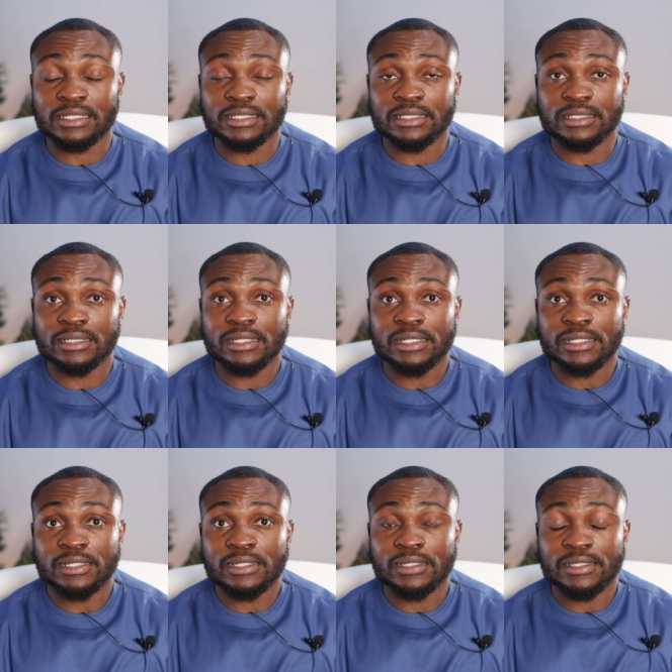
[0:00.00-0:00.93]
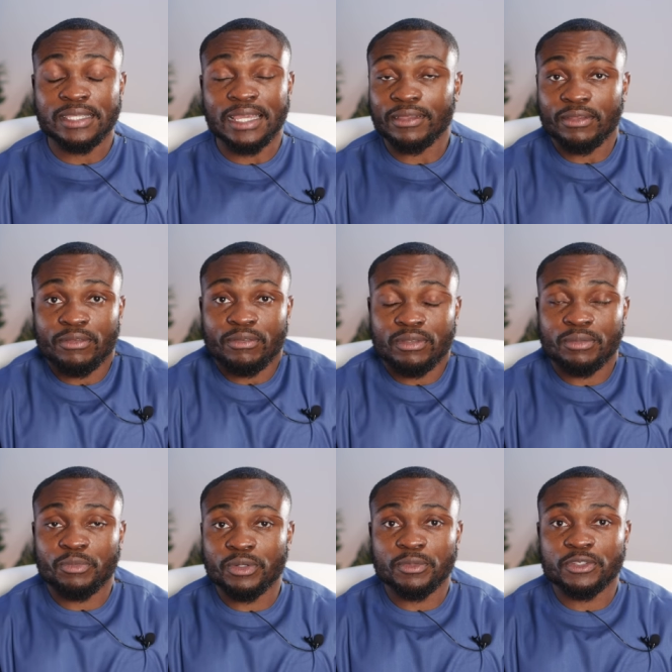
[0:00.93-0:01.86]
and yeah,
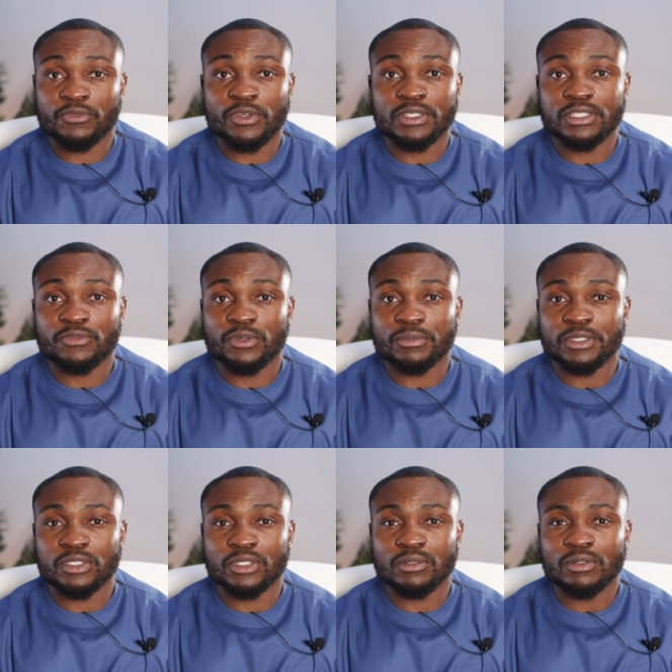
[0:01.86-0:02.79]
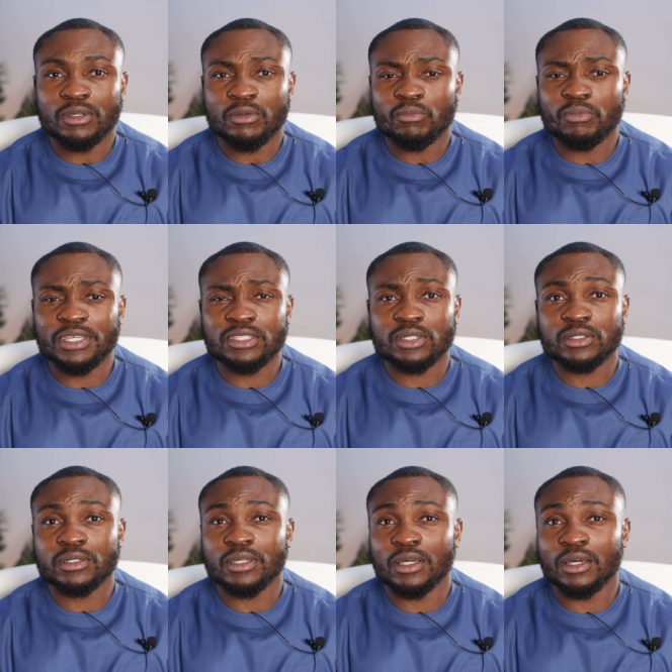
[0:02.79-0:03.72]
it pretty much fills it for me. So based
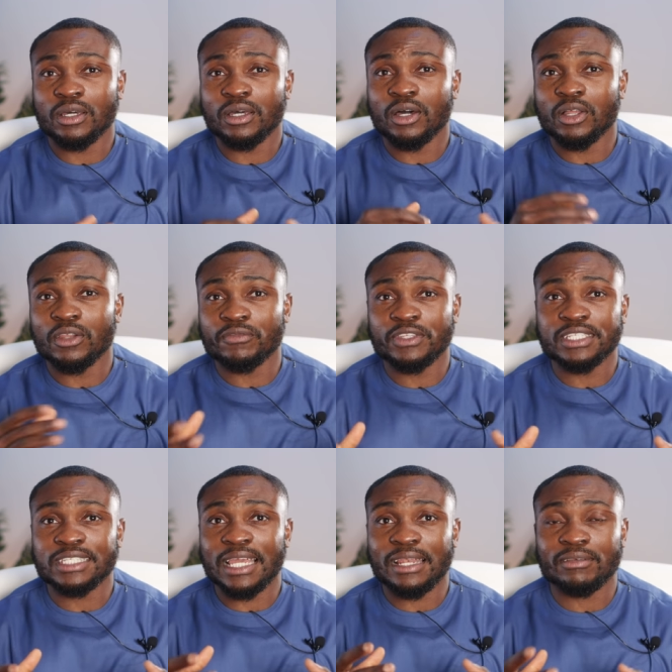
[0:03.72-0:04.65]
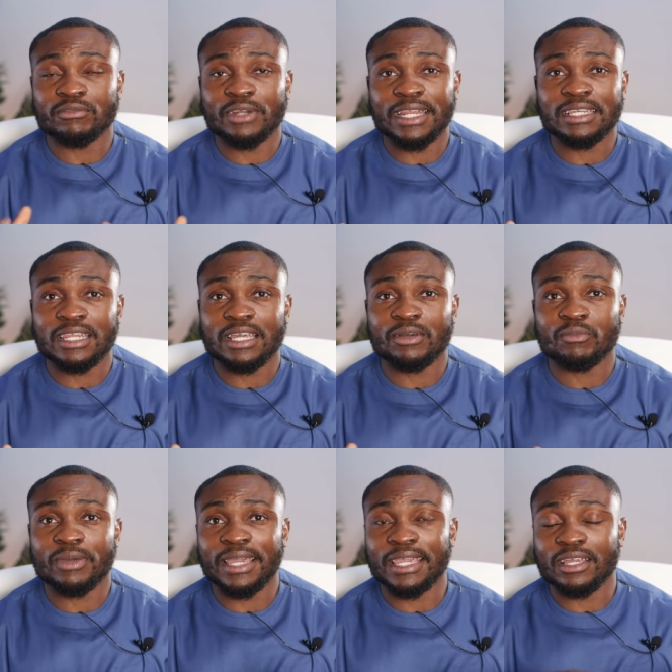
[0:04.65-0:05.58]
on all of this and right now
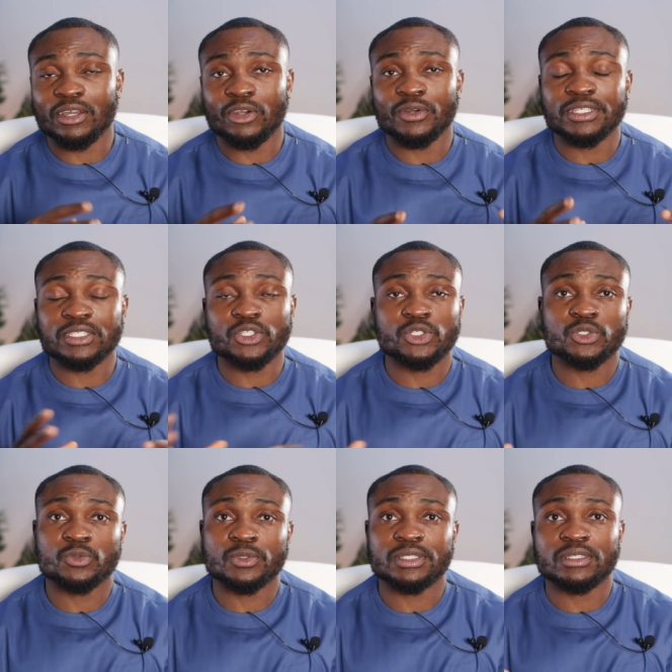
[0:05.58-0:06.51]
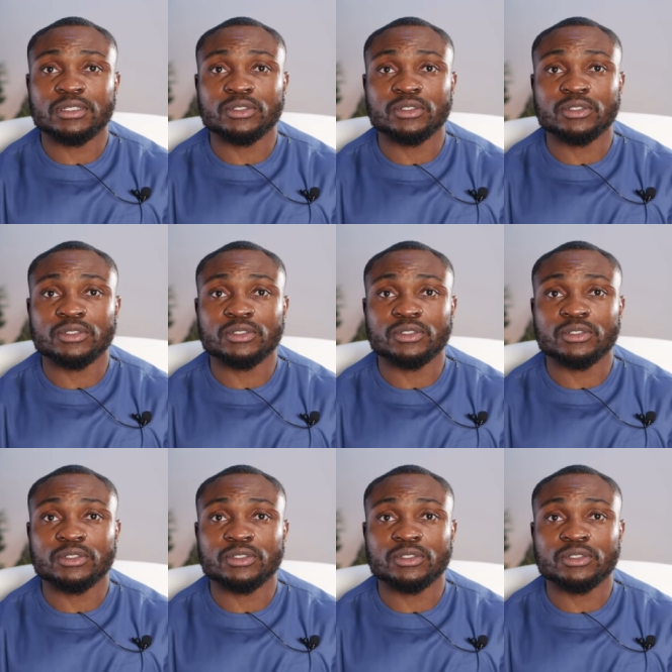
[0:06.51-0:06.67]
my current issues with